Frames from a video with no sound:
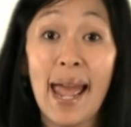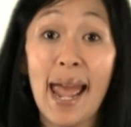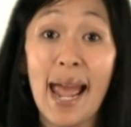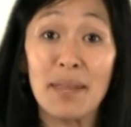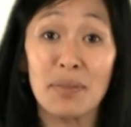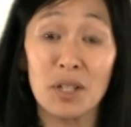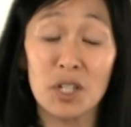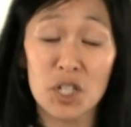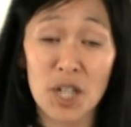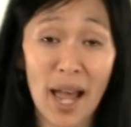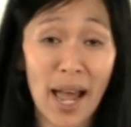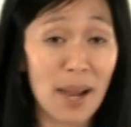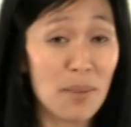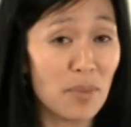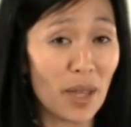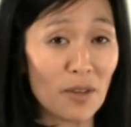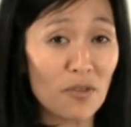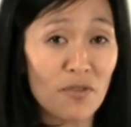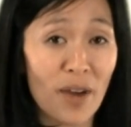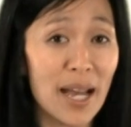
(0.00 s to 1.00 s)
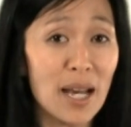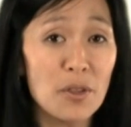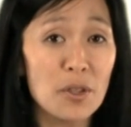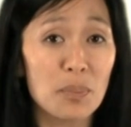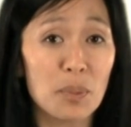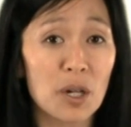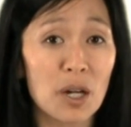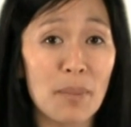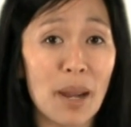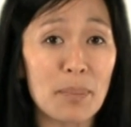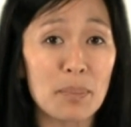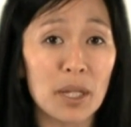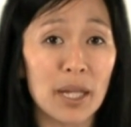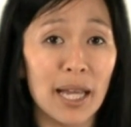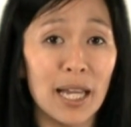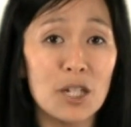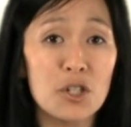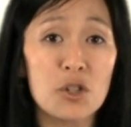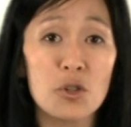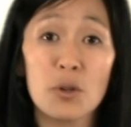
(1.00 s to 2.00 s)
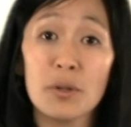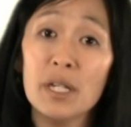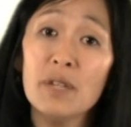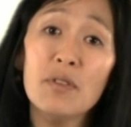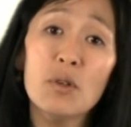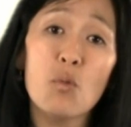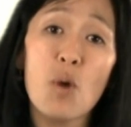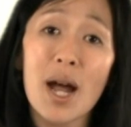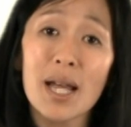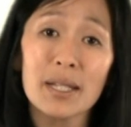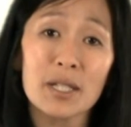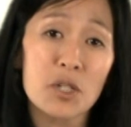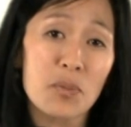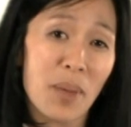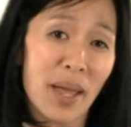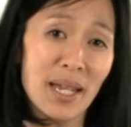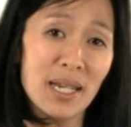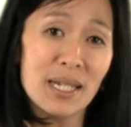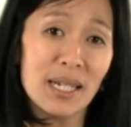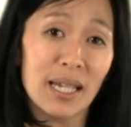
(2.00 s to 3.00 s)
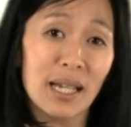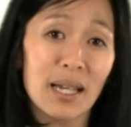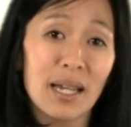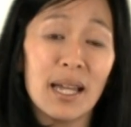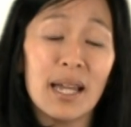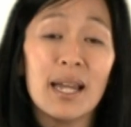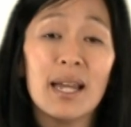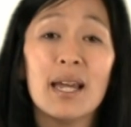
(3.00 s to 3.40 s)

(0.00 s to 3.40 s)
at the time they file the PERM application or even while it's pending.